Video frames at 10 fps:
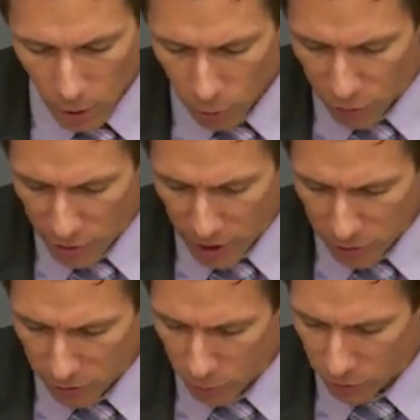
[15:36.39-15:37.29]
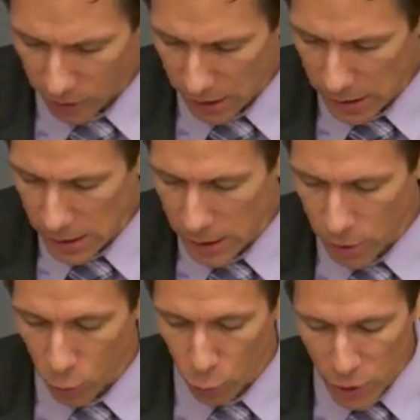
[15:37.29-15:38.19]
Christian nationalism looks like the
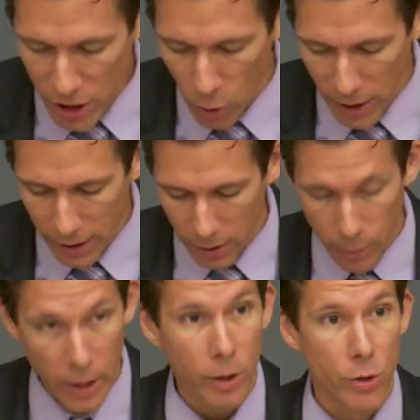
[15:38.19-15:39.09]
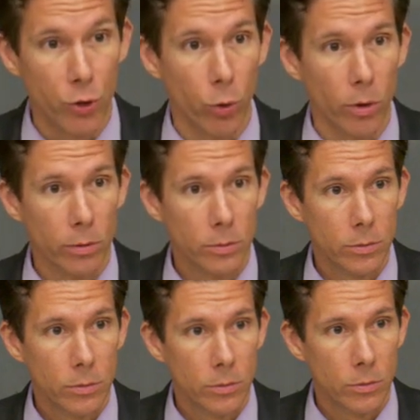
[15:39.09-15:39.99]
Reawaken America tour,
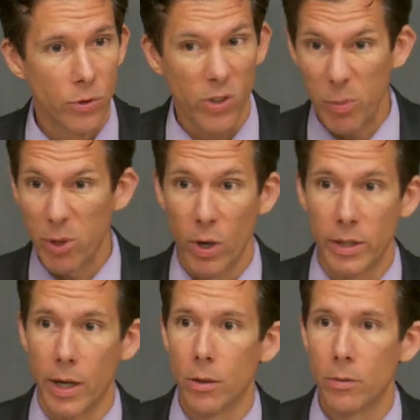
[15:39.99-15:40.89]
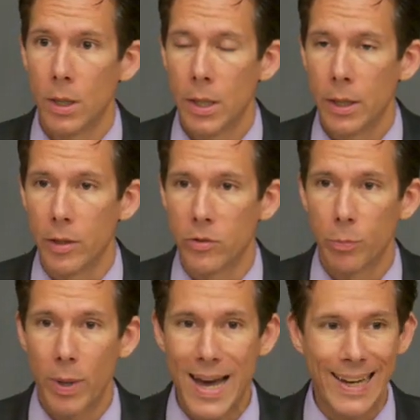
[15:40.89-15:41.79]
which is happening right now. It's
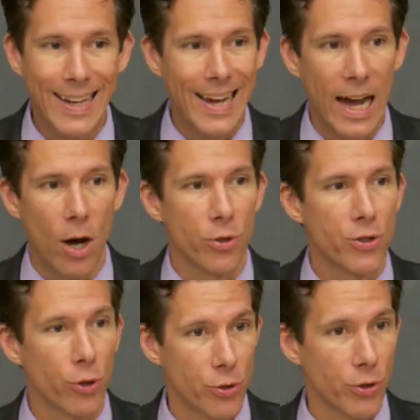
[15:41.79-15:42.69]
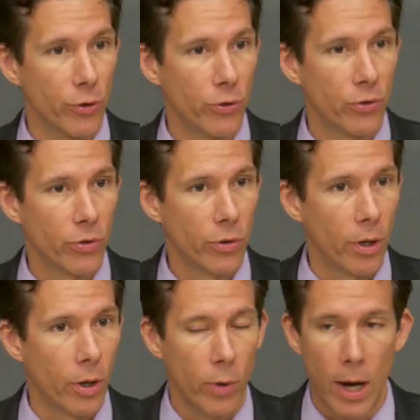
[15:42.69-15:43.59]
packing out churches
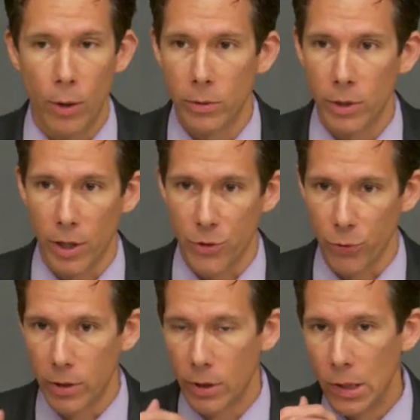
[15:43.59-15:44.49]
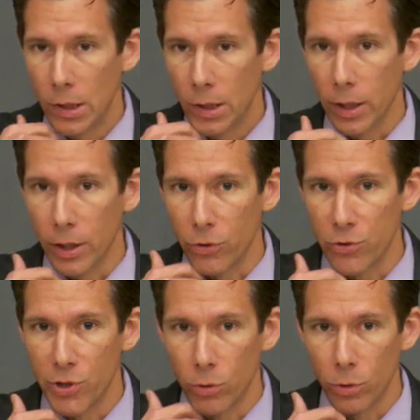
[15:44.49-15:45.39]
around the country as
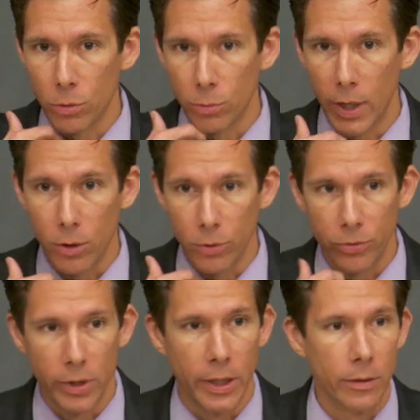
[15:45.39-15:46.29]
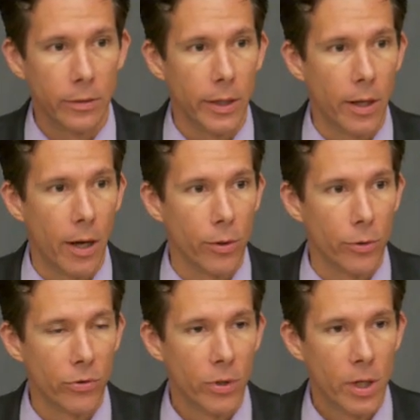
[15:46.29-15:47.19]
General Michael Flynn and
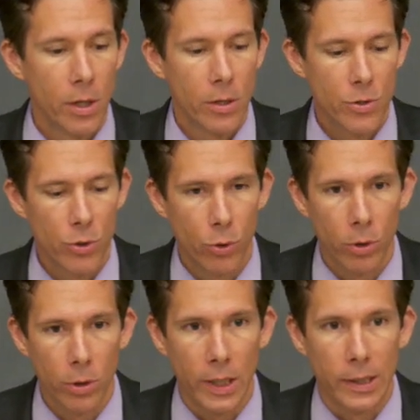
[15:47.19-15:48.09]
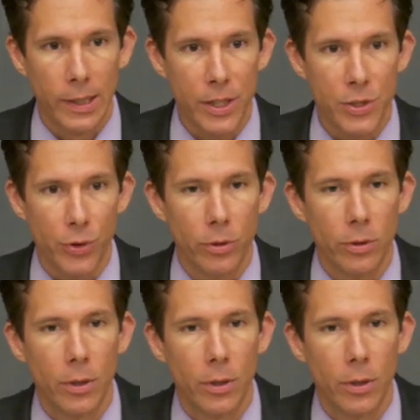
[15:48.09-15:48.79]
others tour and lecture